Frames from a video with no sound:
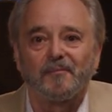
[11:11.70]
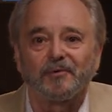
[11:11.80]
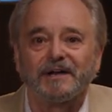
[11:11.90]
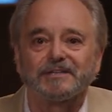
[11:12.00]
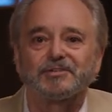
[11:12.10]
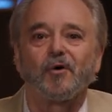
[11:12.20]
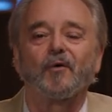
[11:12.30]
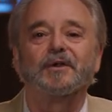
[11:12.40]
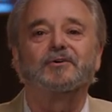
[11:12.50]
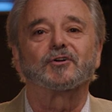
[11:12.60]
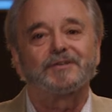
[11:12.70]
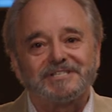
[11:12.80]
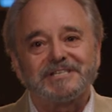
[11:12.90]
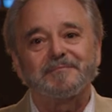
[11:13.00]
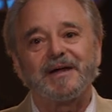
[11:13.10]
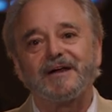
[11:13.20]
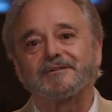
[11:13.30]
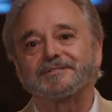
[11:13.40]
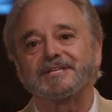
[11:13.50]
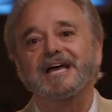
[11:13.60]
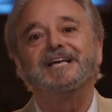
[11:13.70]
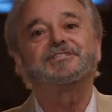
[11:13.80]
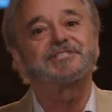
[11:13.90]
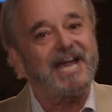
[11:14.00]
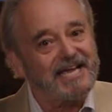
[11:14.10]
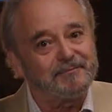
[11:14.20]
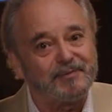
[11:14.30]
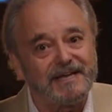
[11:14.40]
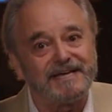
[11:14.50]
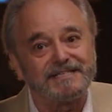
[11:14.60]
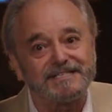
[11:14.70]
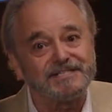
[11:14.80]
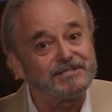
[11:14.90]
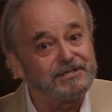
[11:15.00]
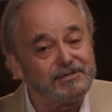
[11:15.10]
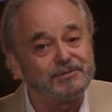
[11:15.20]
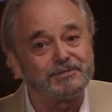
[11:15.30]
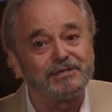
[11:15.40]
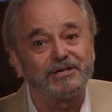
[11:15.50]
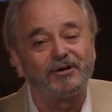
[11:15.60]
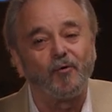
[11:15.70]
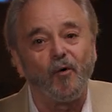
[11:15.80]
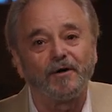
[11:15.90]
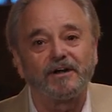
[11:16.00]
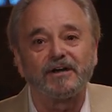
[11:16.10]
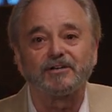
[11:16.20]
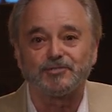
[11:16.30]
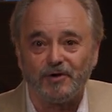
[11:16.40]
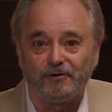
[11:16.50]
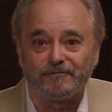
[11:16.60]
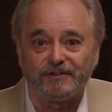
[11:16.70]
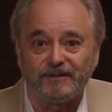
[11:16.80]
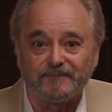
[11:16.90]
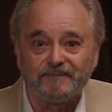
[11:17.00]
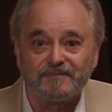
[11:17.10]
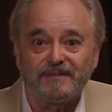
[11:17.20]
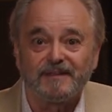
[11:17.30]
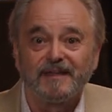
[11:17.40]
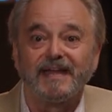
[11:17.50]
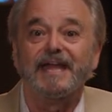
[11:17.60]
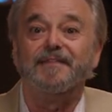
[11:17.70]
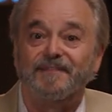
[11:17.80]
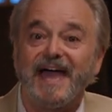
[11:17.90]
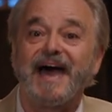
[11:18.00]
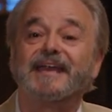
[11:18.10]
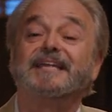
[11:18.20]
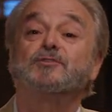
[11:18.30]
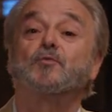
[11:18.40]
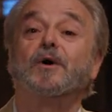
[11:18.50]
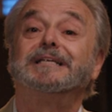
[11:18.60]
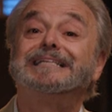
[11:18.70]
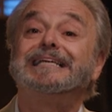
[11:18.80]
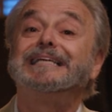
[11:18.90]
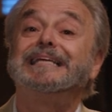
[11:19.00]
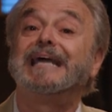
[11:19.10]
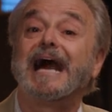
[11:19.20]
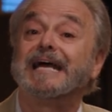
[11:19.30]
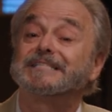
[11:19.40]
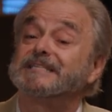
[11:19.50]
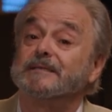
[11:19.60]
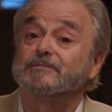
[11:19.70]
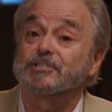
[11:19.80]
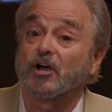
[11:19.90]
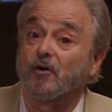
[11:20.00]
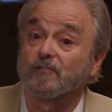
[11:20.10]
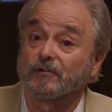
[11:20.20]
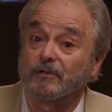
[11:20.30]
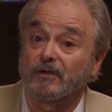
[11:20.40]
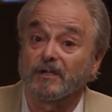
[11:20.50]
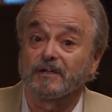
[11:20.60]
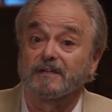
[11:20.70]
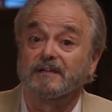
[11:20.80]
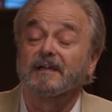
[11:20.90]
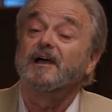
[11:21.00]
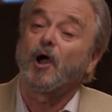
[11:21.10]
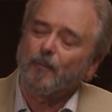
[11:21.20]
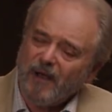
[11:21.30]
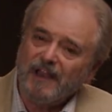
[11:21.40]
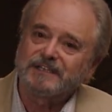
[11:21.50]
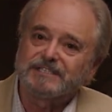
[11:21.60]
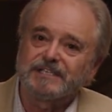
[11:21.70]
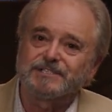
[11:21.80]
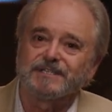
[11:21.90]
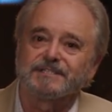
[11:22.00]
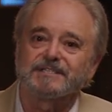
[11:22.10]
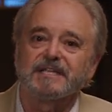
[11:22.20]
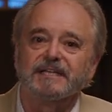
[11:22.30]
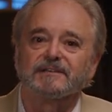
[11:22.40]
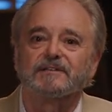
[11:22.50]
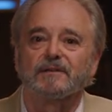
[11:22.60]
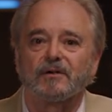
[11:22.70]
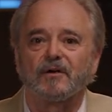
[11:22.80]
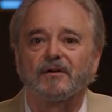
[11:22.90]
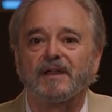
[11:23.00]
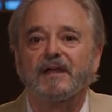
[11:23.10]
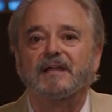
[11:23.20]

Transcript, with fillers: predatory grizzly bears, second place isn't usually awarded a trophy. And that is what DEI seems to overlook. Our politicians need to learn